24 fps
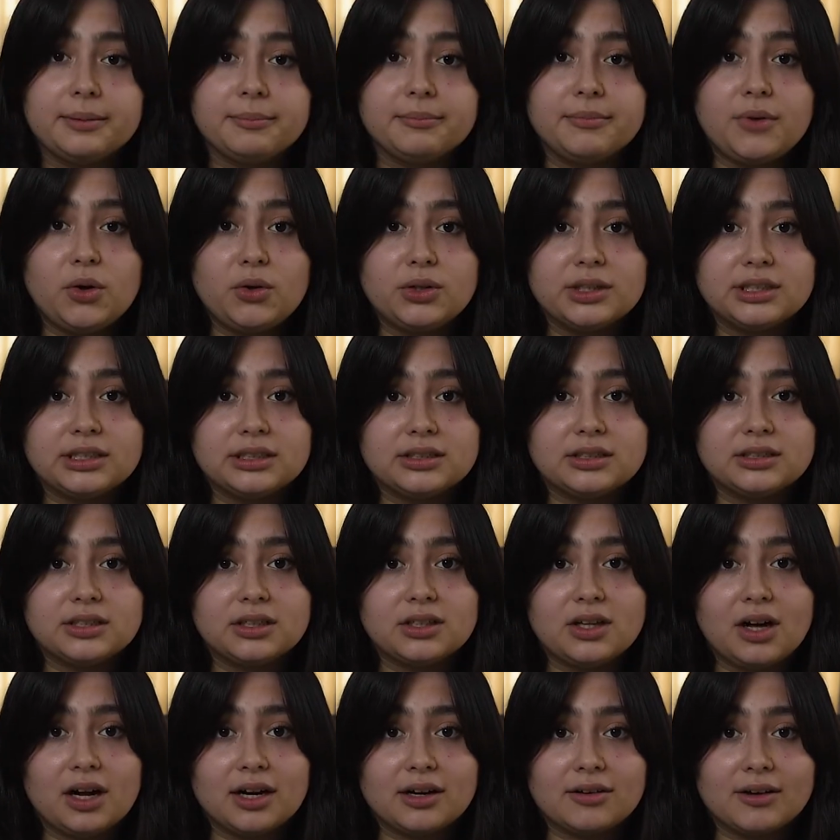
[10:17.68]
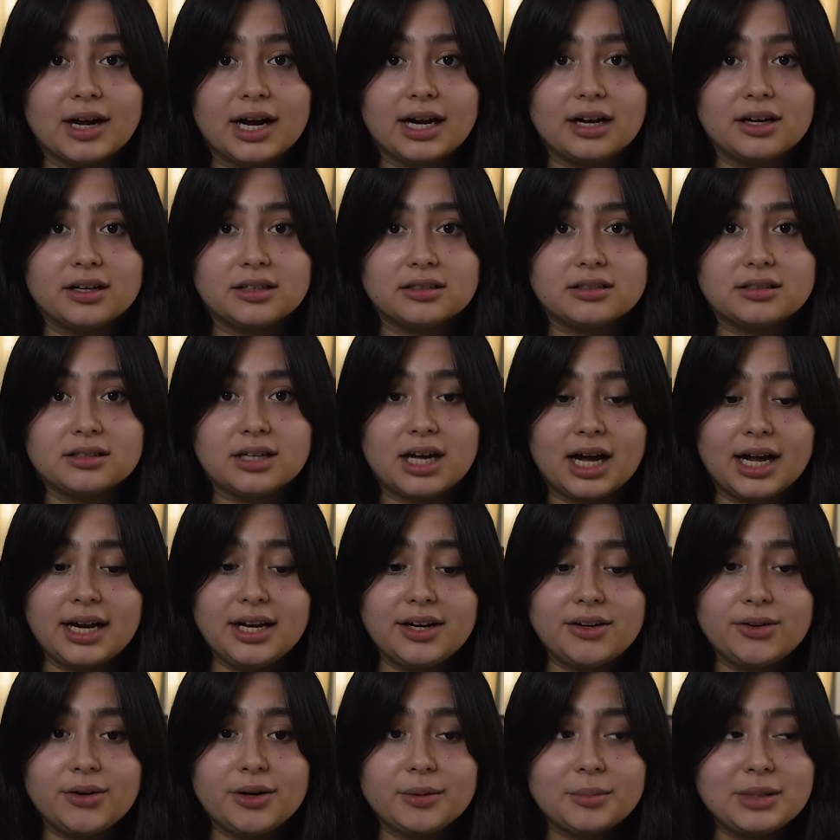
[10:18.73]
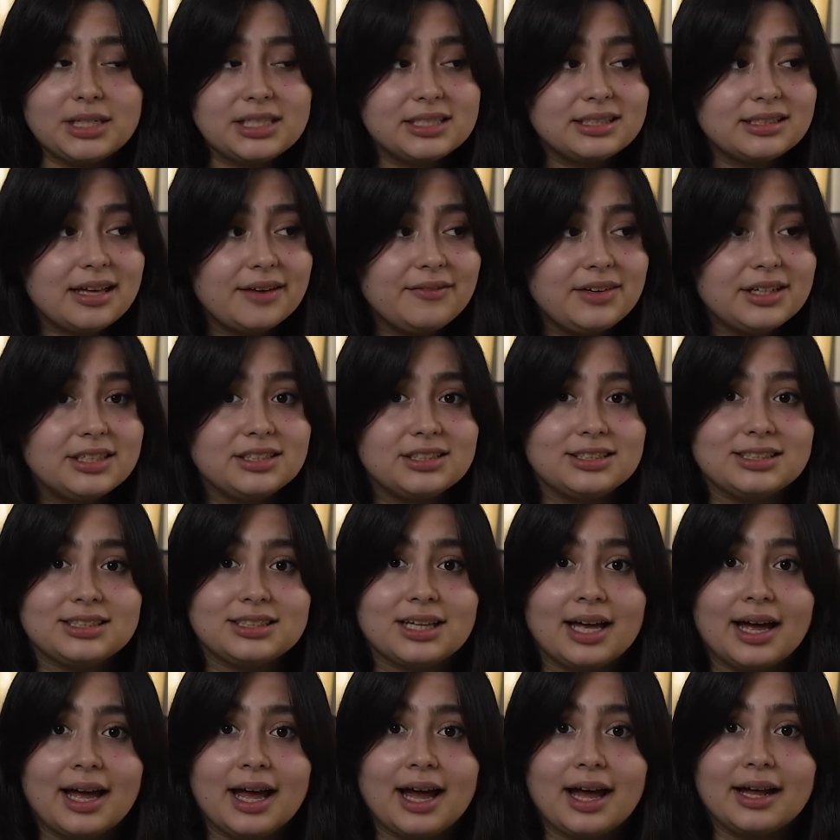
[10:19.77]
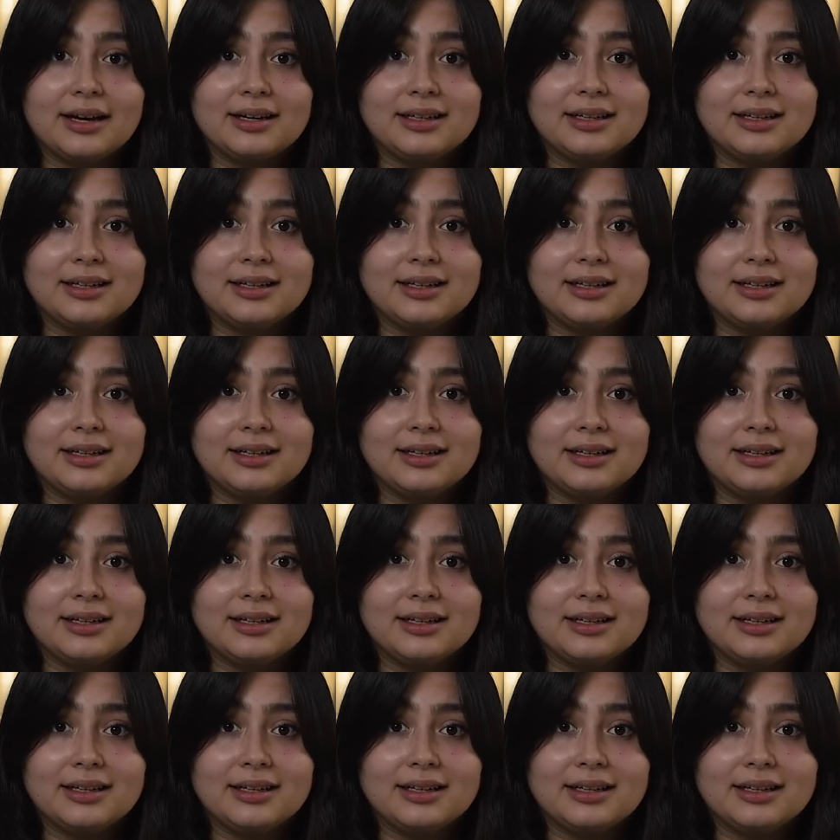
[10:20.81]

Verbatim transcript: moly, that's a lot of records. I didn't know how many seven inches I had.